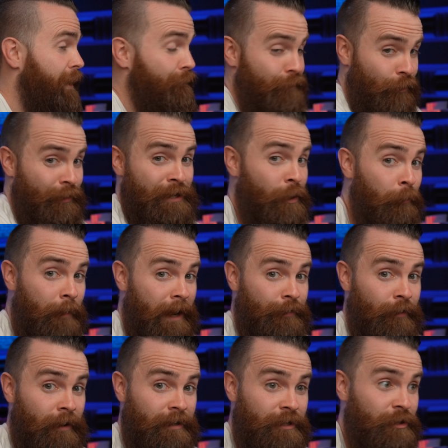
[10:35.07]
And if you already know
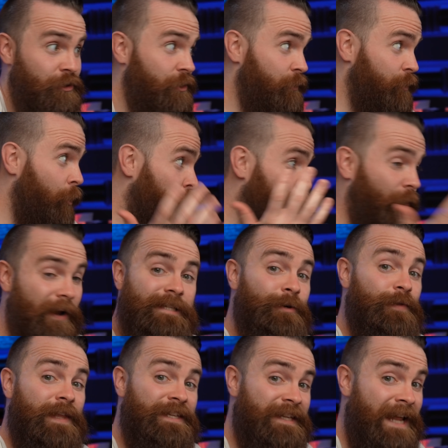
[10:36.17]
Python, dude, go crazy
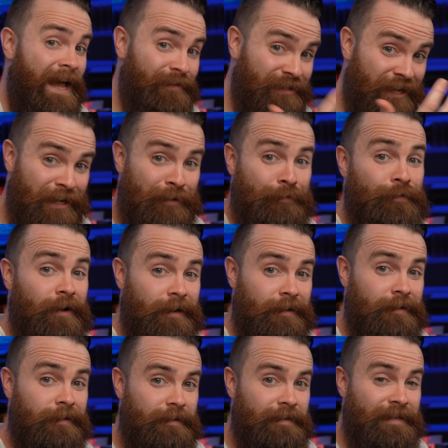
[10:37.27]
with this and have a ton of fun.
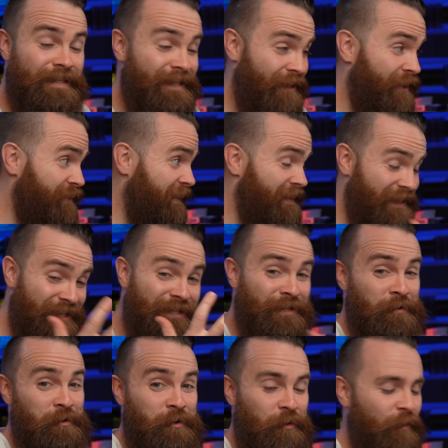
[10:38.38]
Seriously, this is
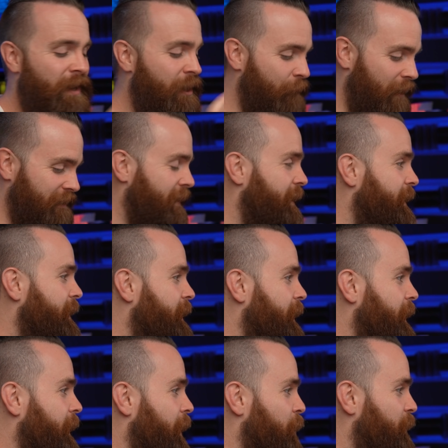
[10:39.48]
so cool. Anyways,
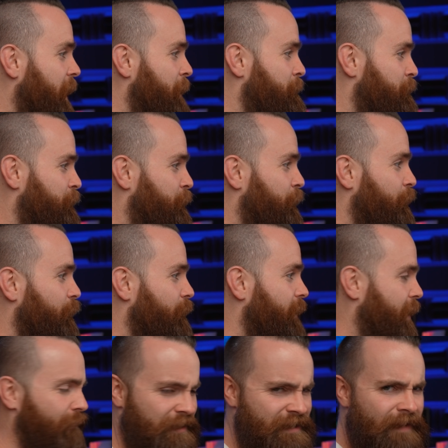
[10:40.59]
okay.
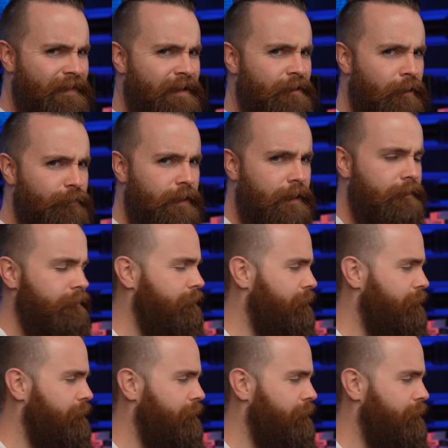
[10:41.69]
Have I said that enough yet?